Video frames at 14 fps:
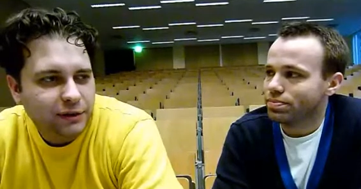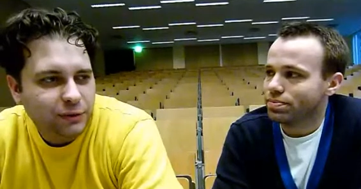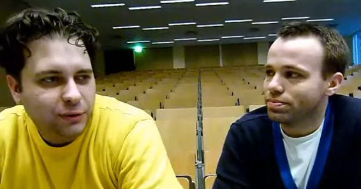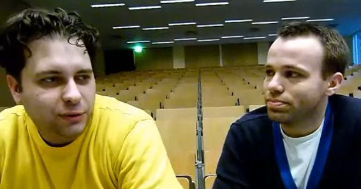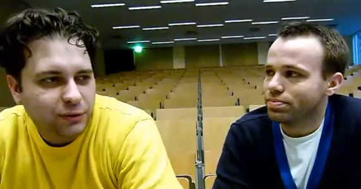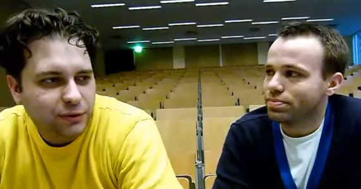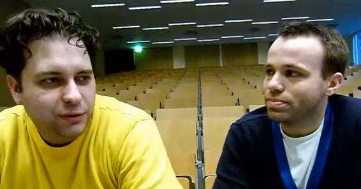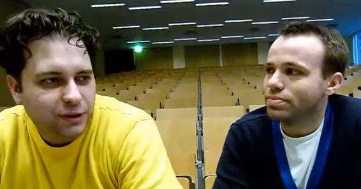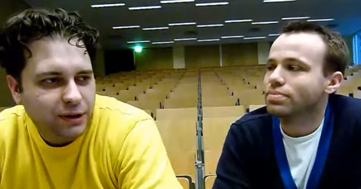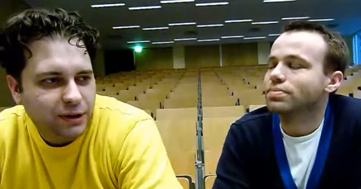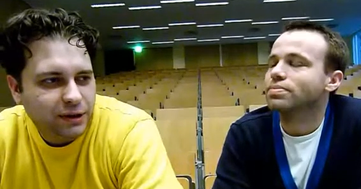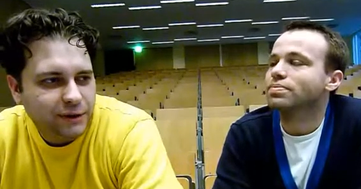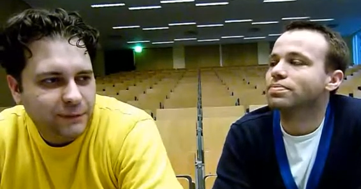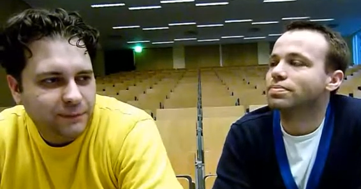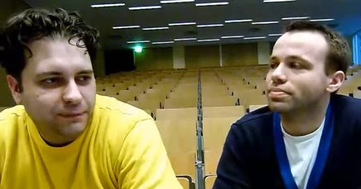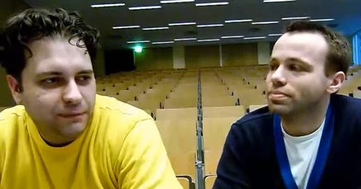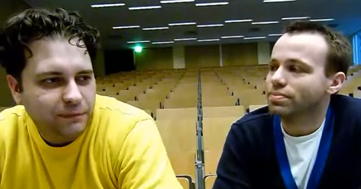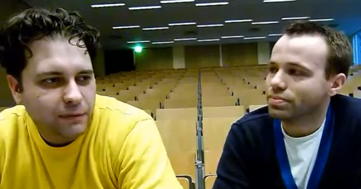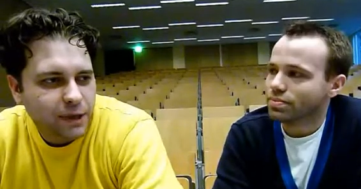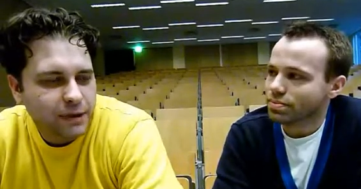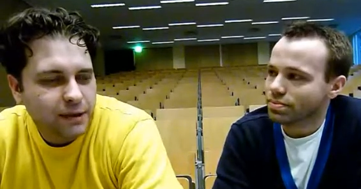Speaker 1: who um,
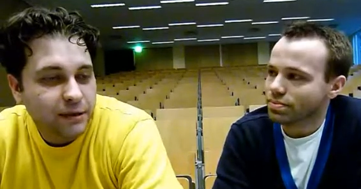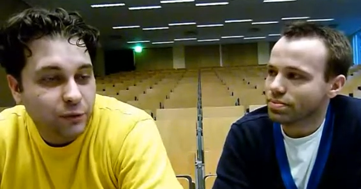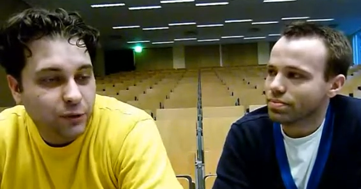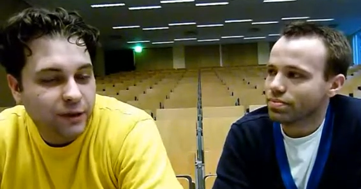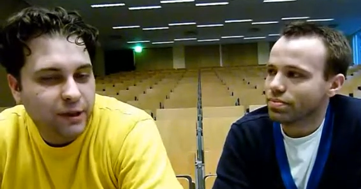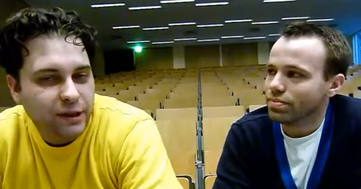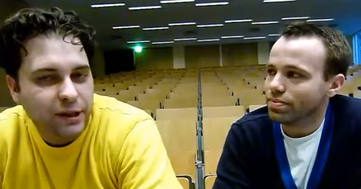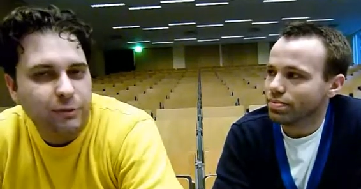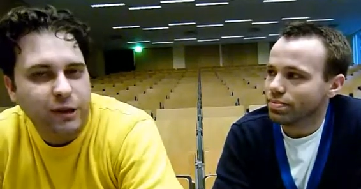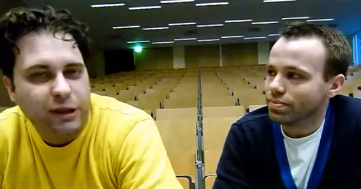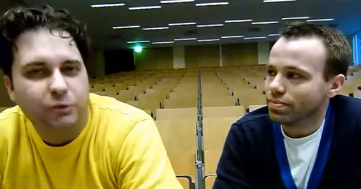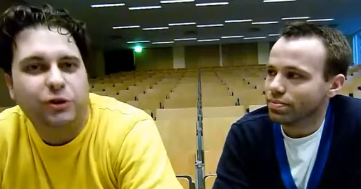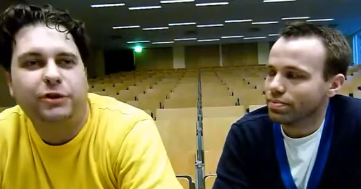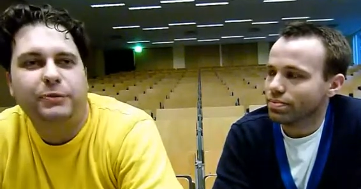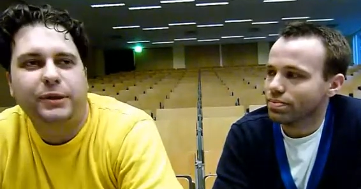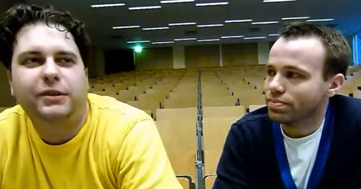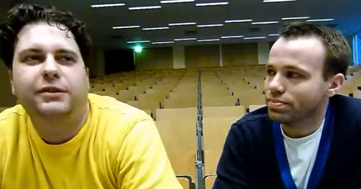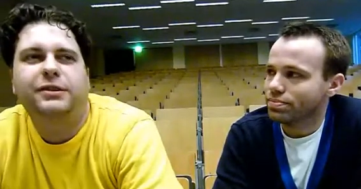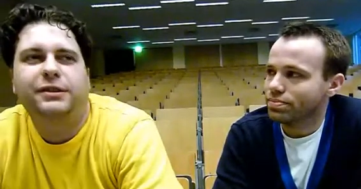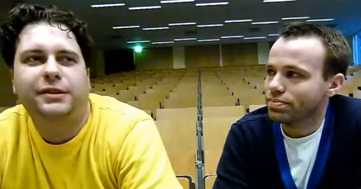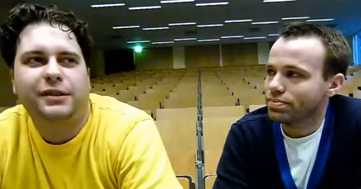isn't with the team anymore
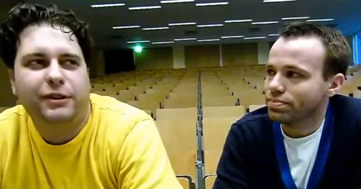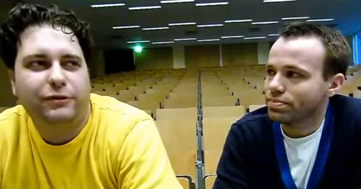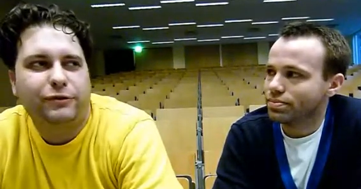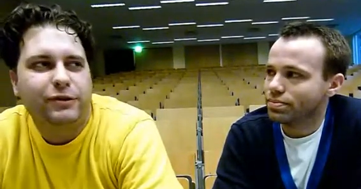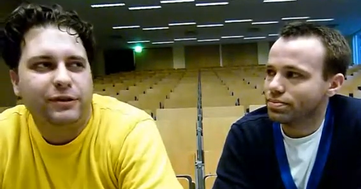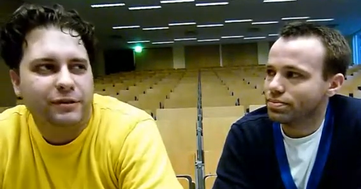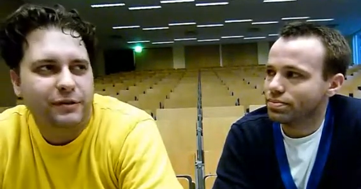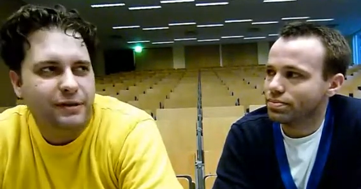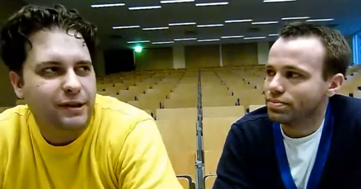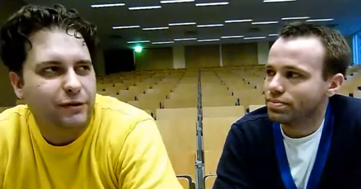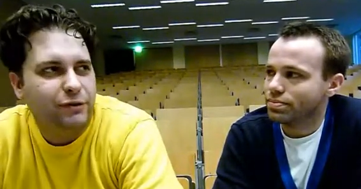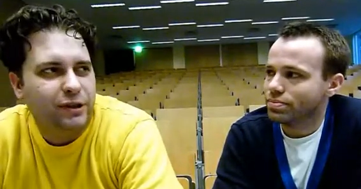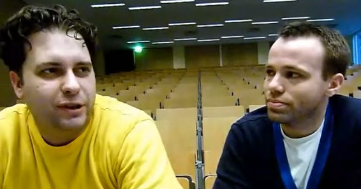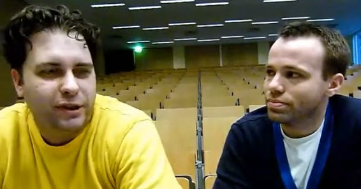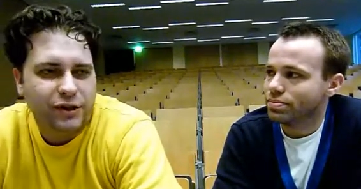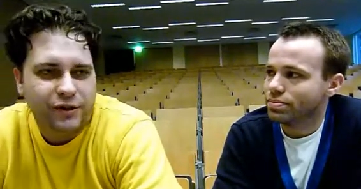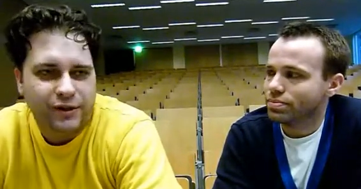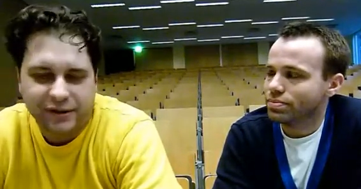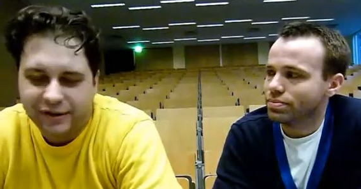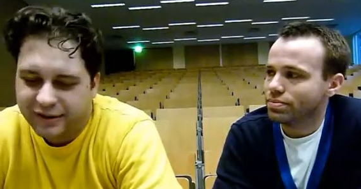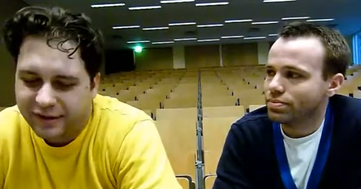because after seven
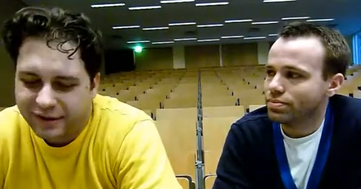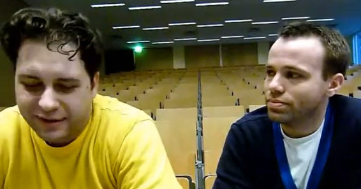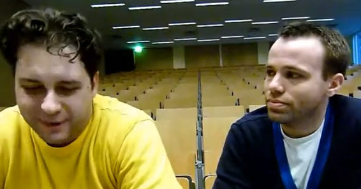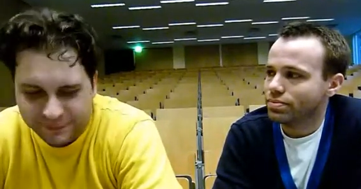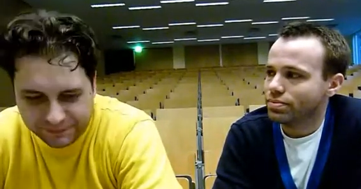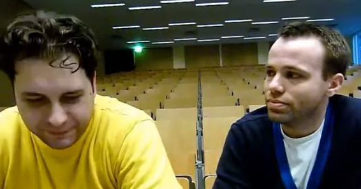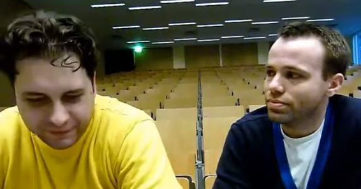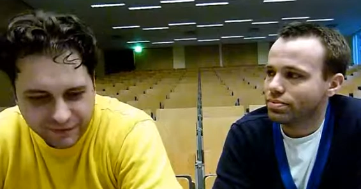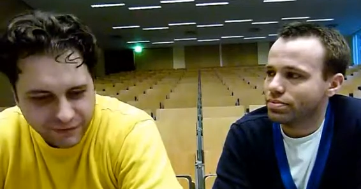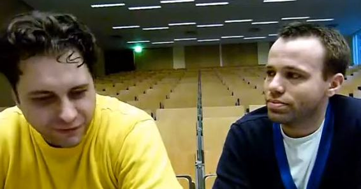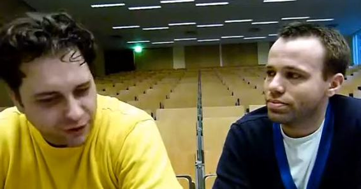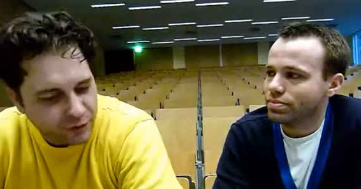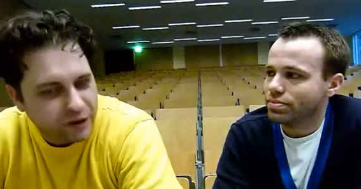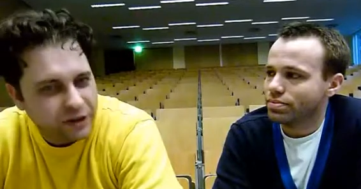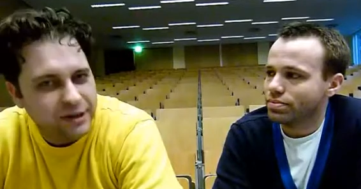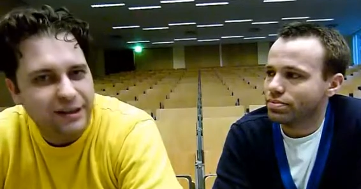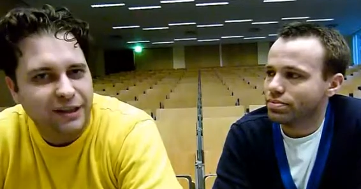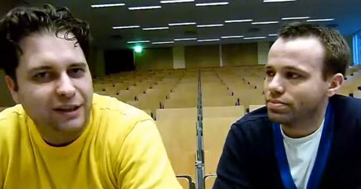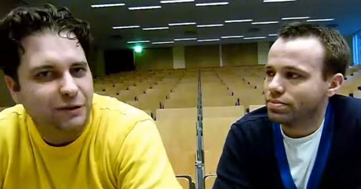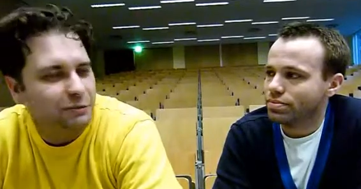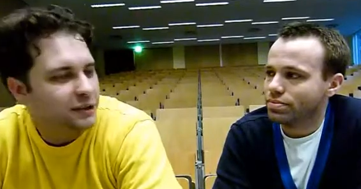editions, very
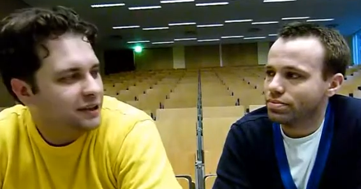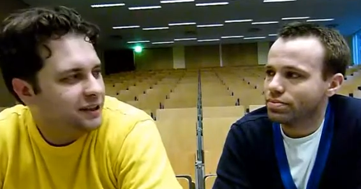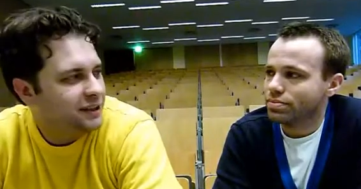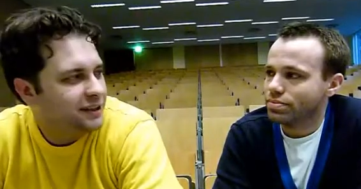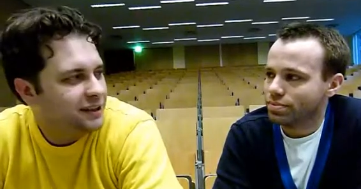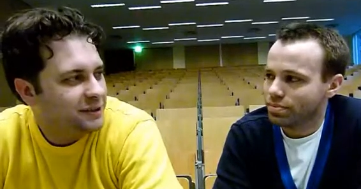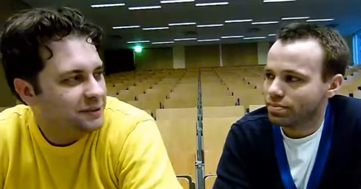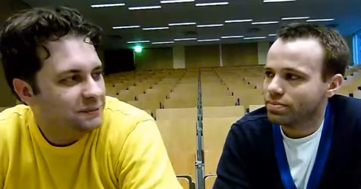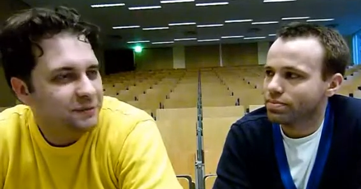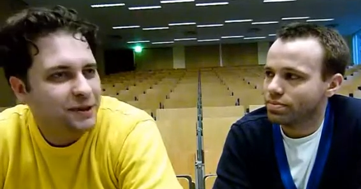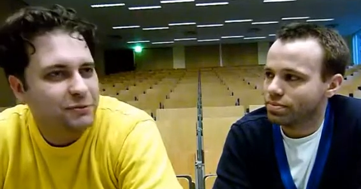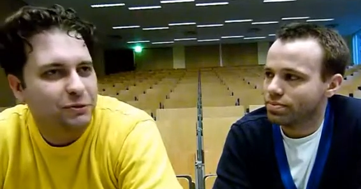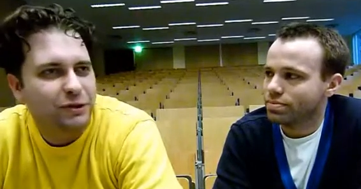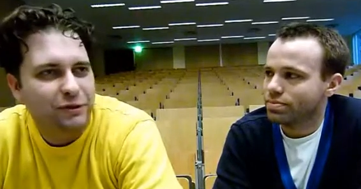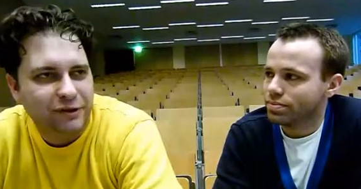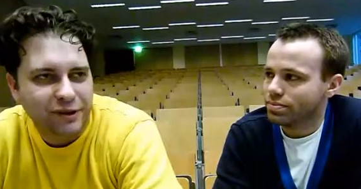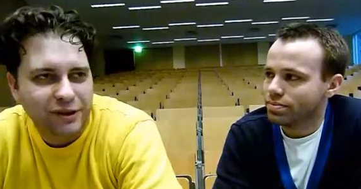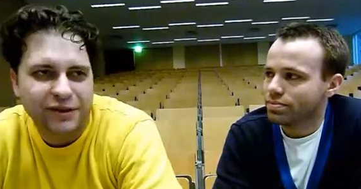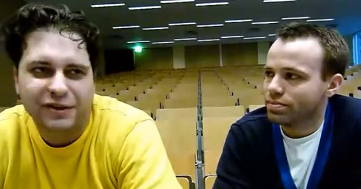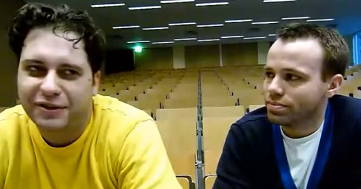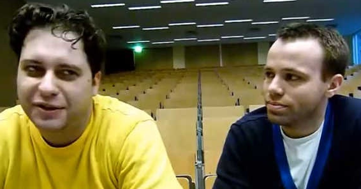understandably, um, his
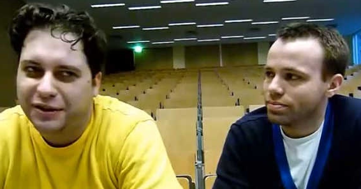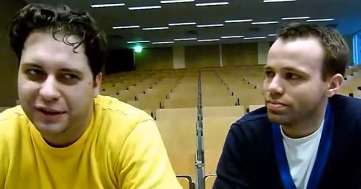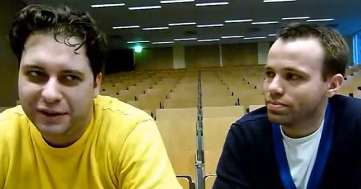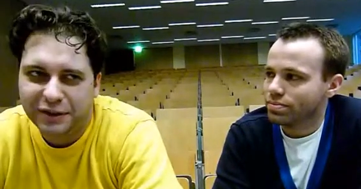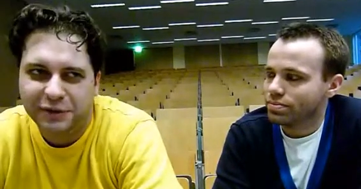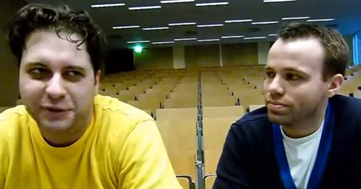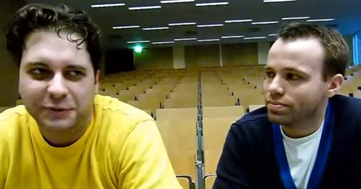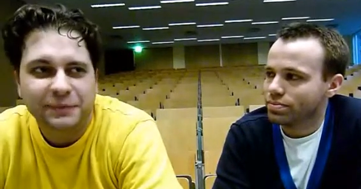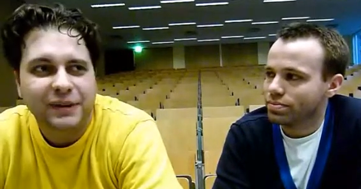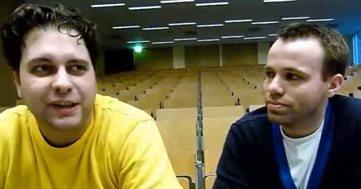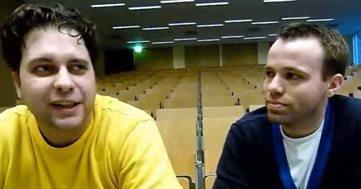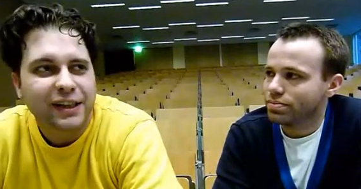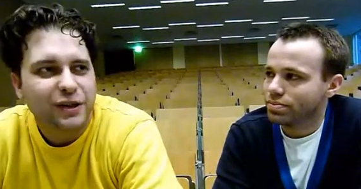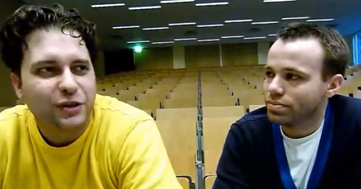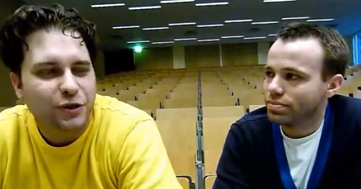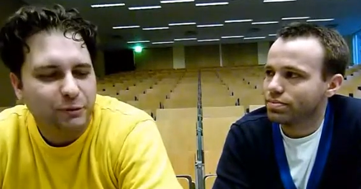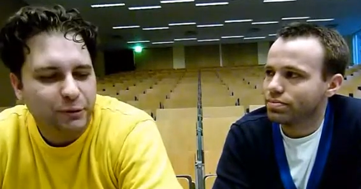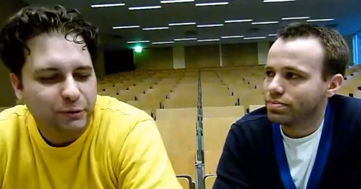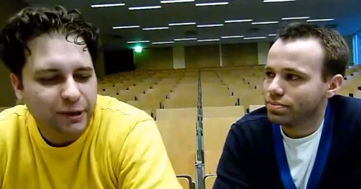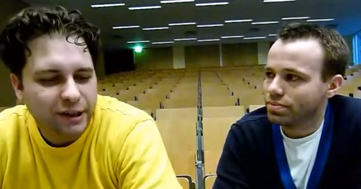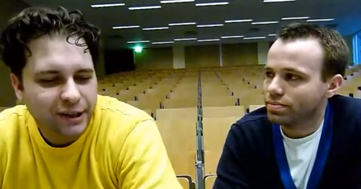motivation started to drop
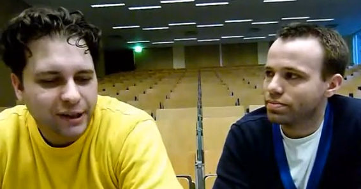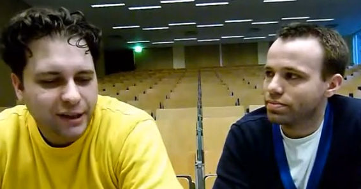a bit.